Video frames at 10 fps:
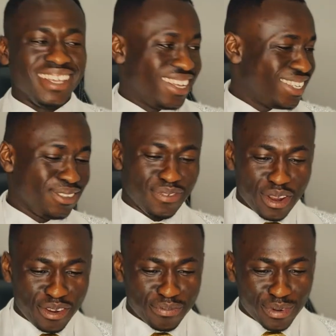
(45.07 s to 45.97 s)
It is
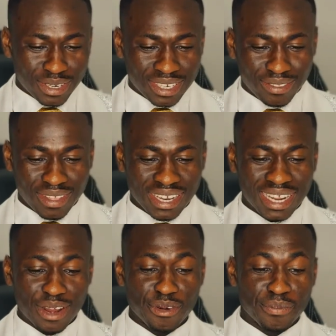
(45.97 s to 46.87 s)
very important that
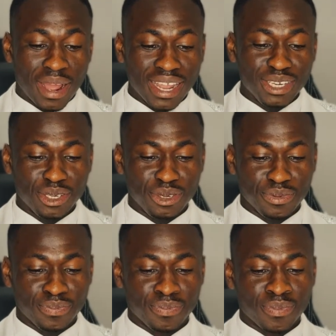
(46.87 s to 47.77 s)
I remind you
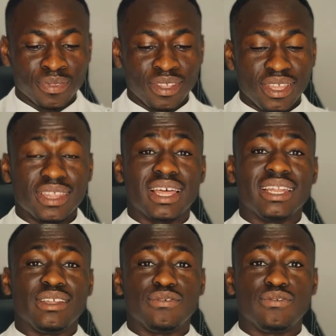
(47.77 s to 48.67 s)
that
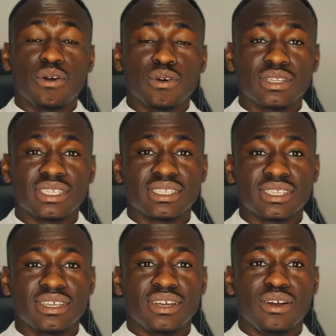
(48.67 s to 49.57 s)
the focus
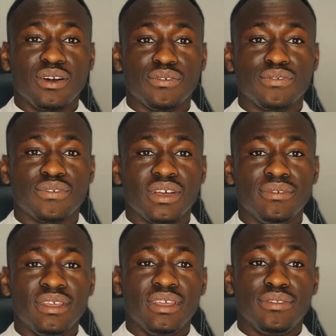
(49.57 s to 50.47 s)
of
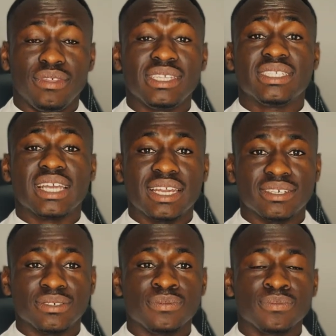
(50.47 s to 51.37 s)
this
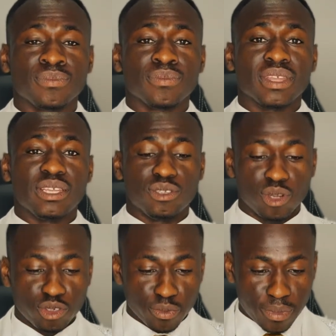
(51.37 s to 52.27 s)
channel is
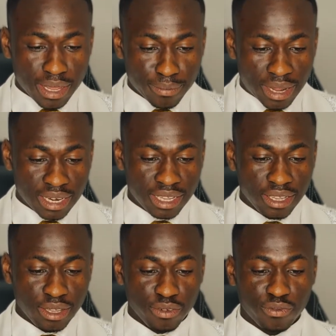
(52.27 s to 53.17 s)
not to make money
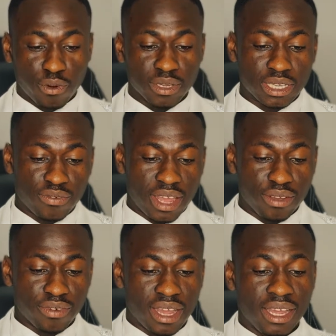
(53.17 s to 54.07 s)
for
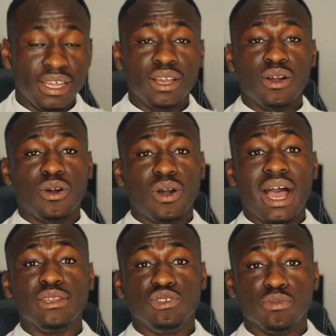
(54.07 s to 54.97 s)
survival or
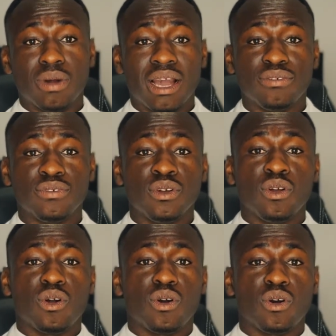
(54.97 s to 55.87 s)
hand to mouth
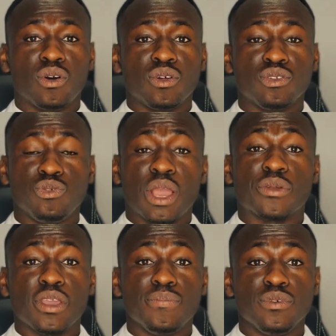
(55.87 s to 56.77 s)
or to
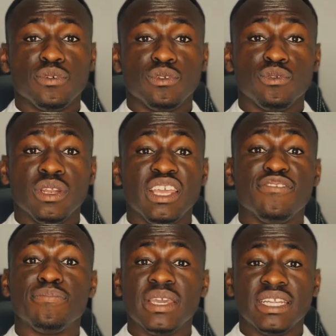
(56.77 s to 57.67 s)
equip you to
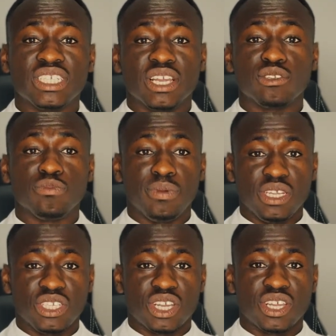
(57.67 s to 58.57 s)
live paycheck to
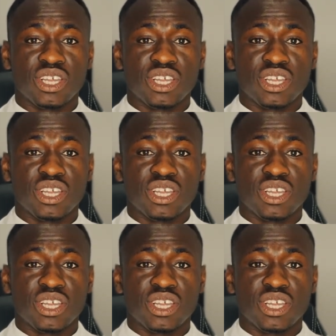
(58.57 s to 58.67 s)
paycheck.